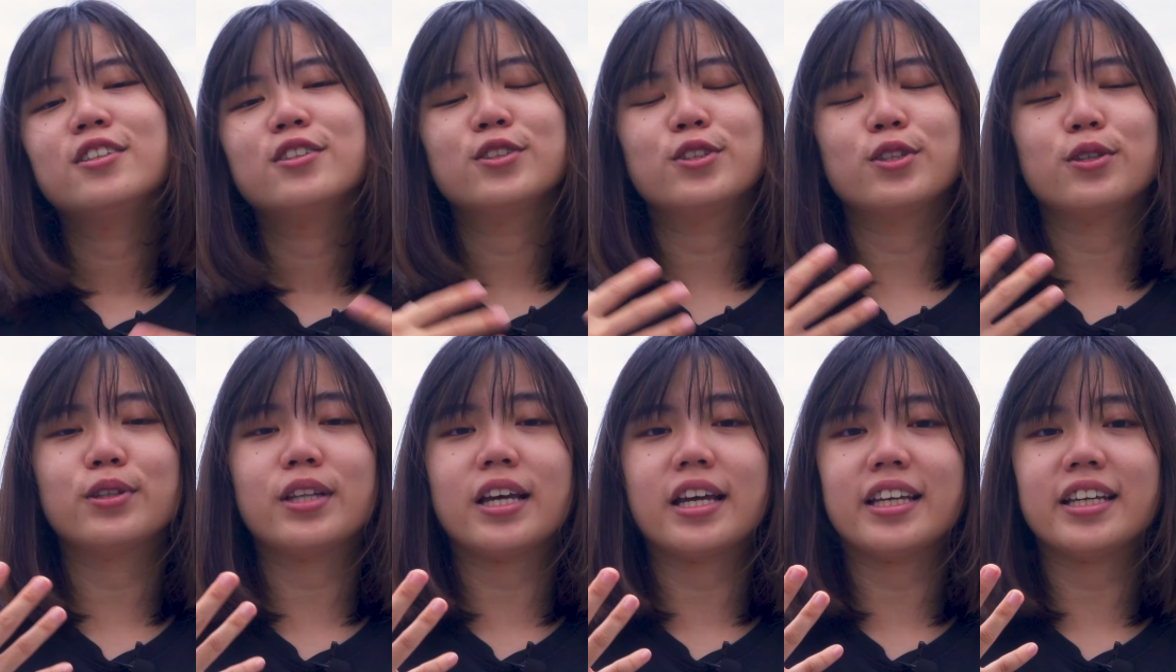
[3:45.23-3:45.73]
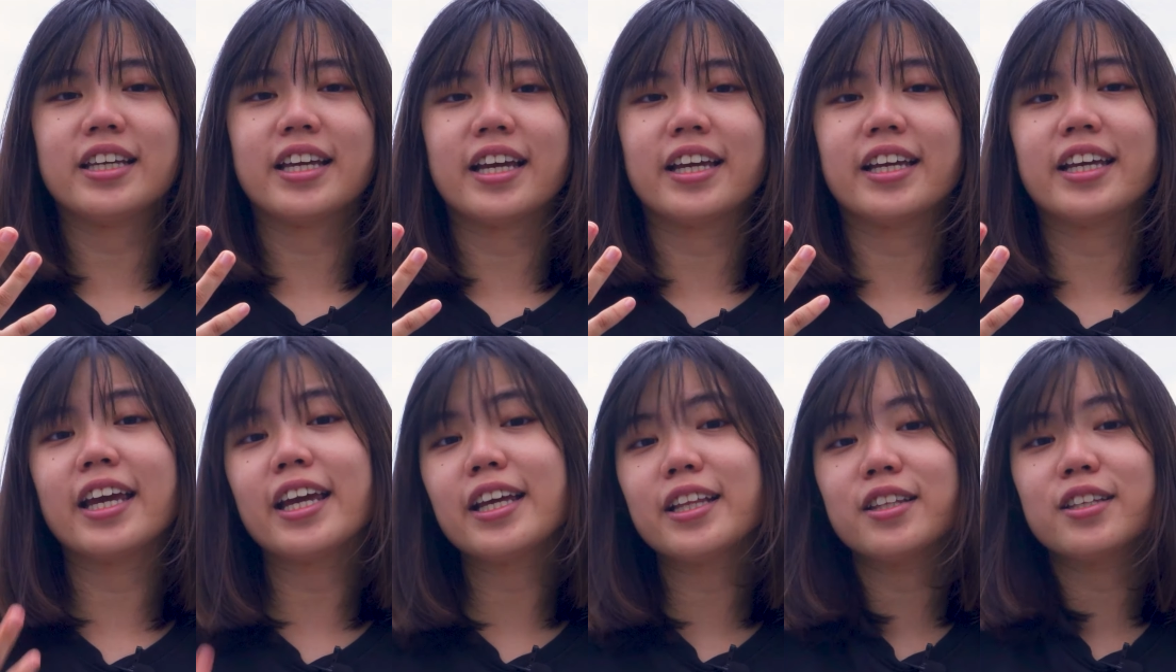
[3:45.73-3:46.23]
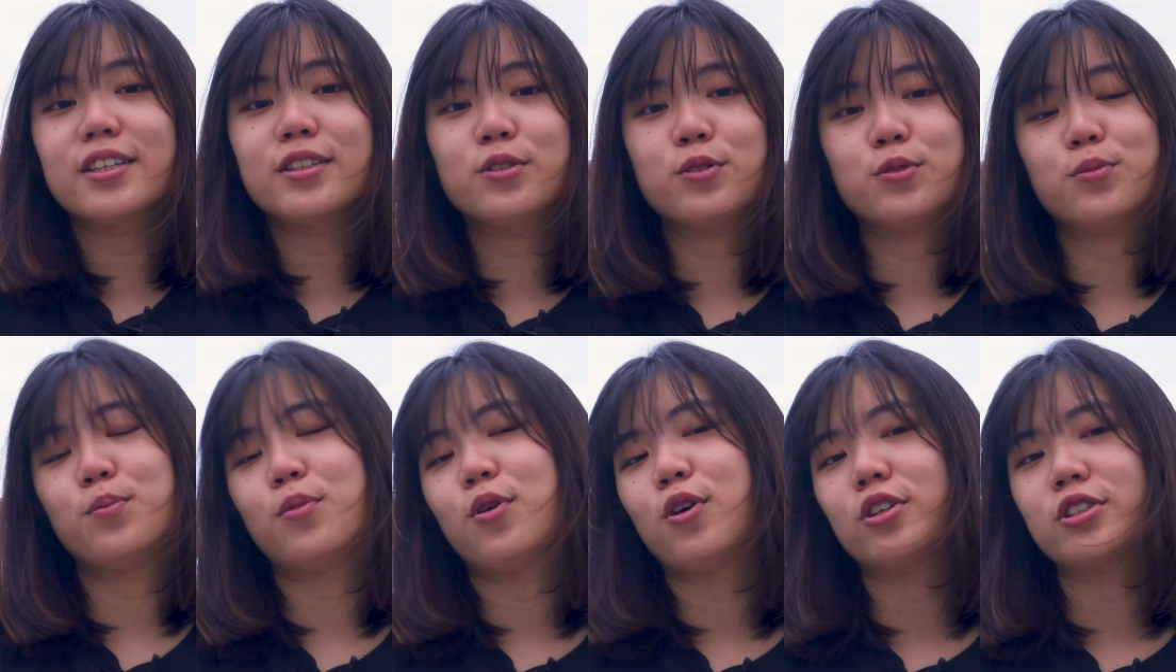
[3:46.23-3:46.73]
so that it can cater
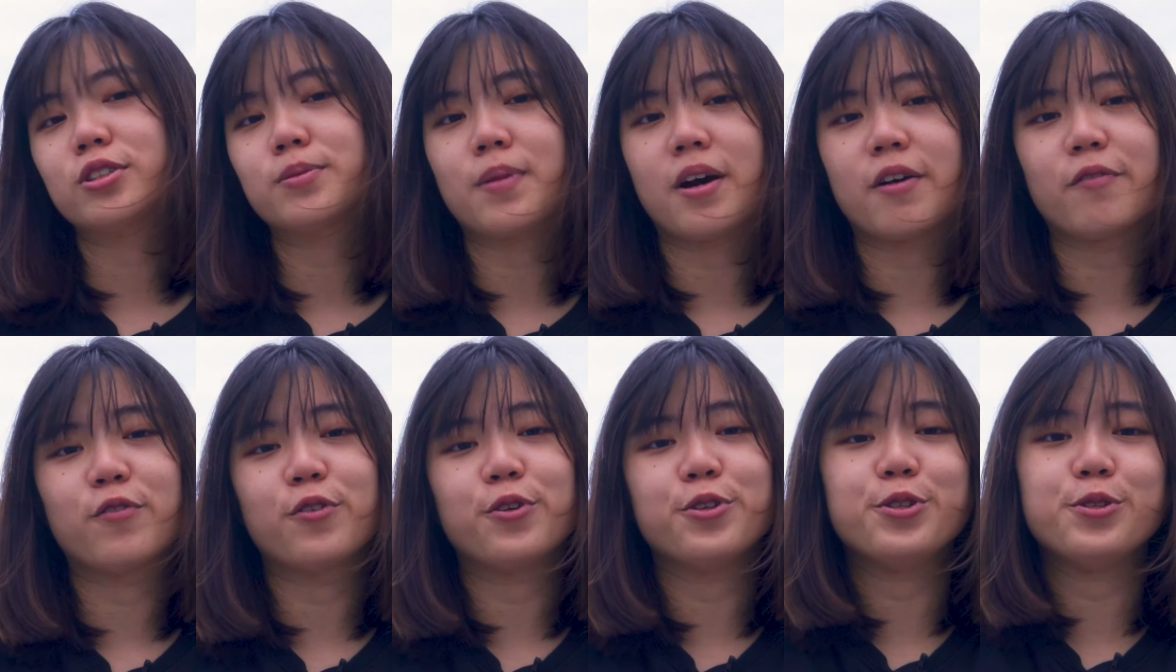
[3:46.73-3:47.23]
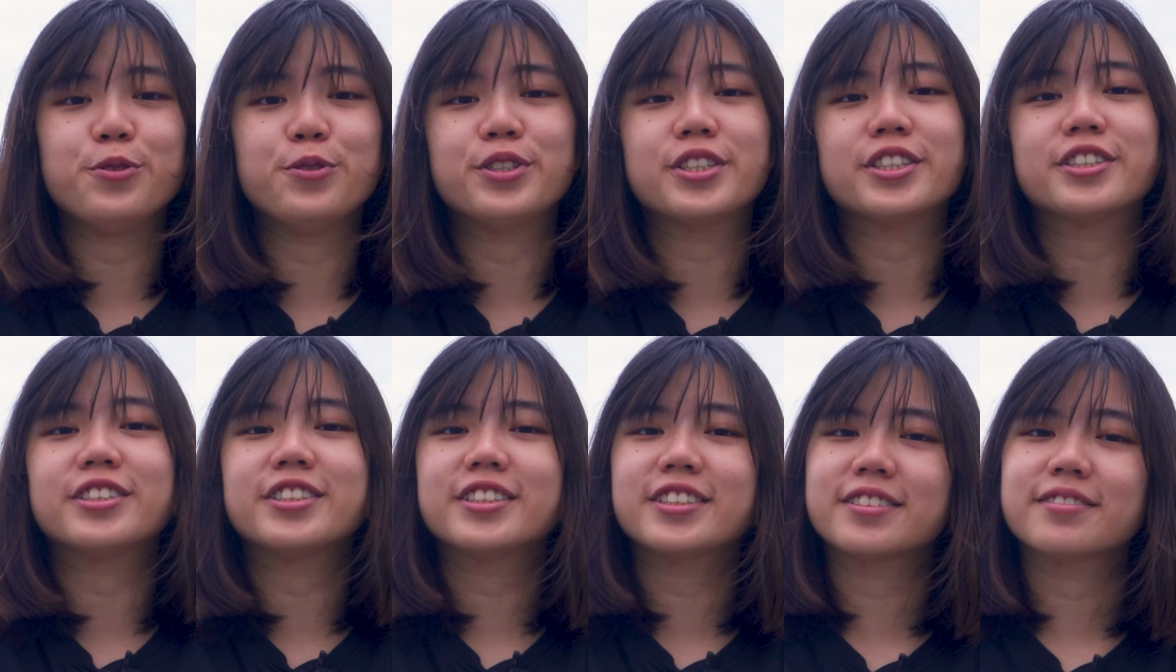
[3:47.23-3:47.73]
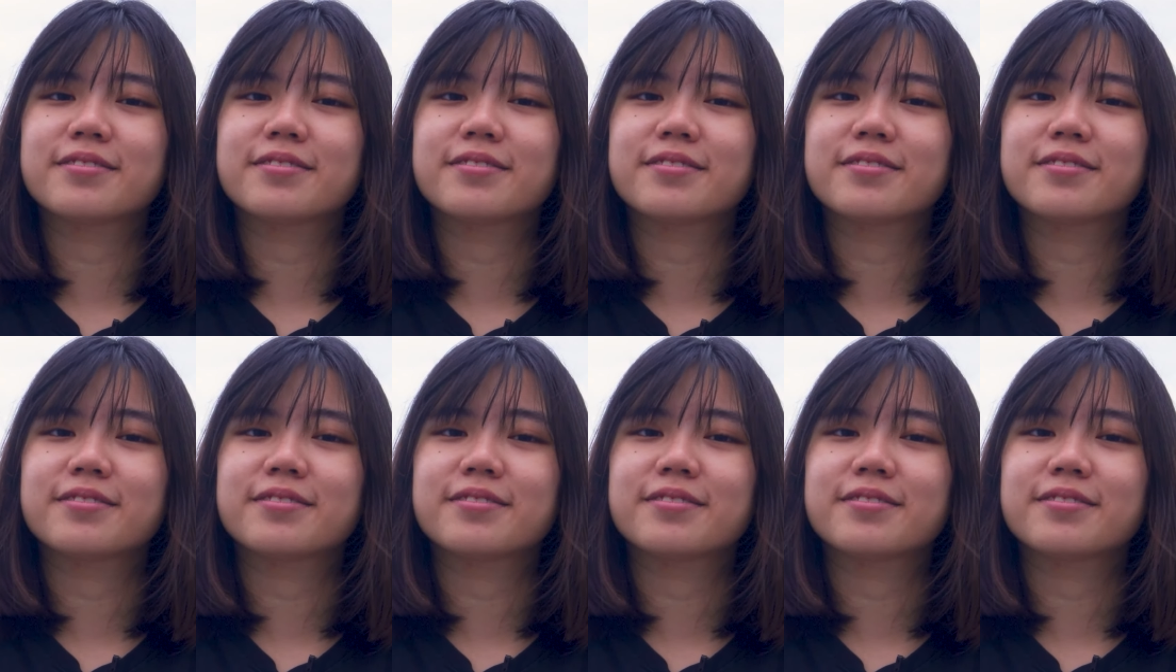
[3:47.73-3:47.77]
to more smartphone users.